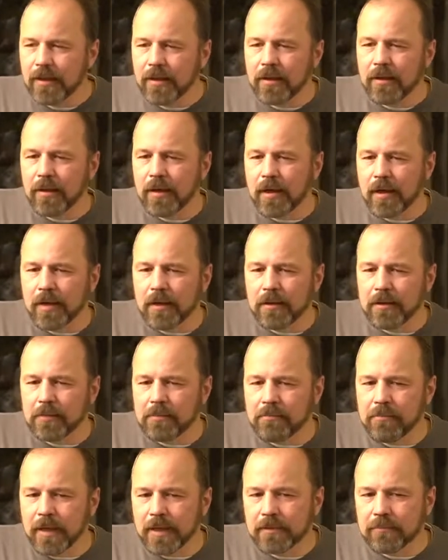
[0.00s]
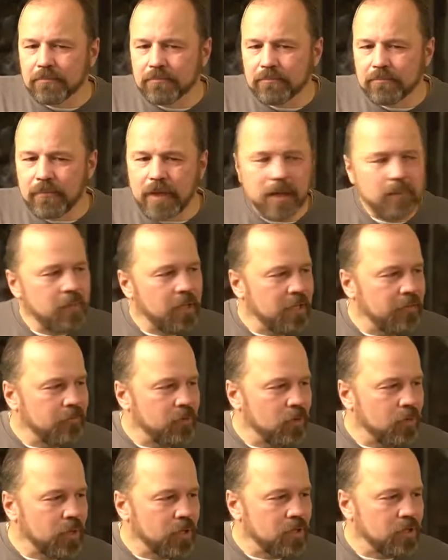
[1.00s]
Uh, but maybe if
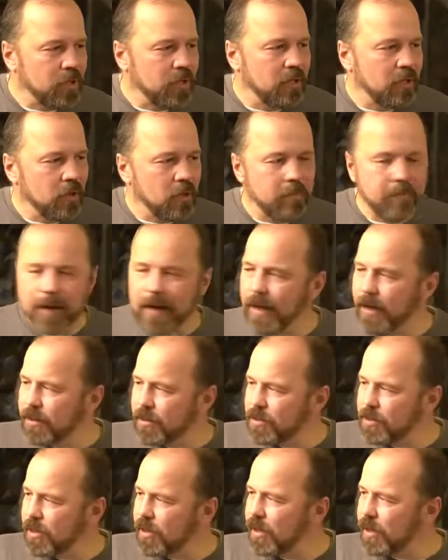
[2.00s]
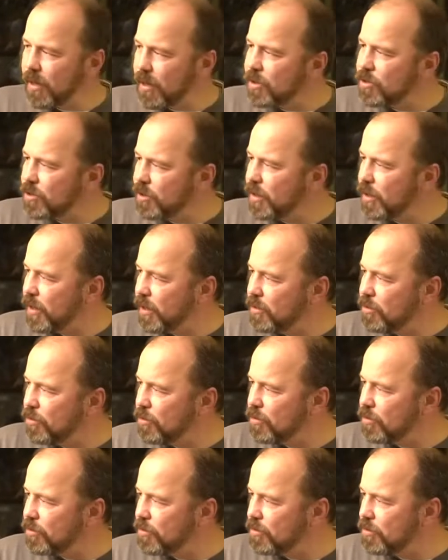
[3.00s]
you actually look back and say, hey, actually, I
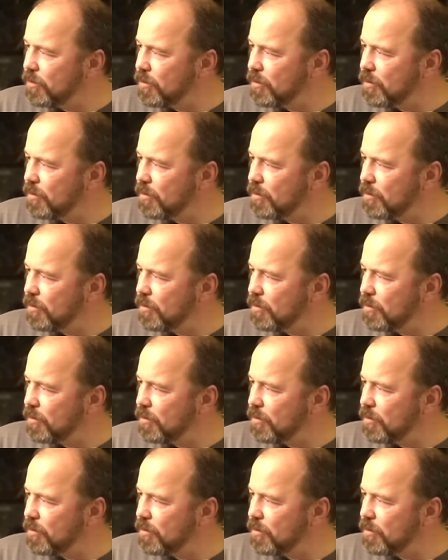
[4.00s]
don't,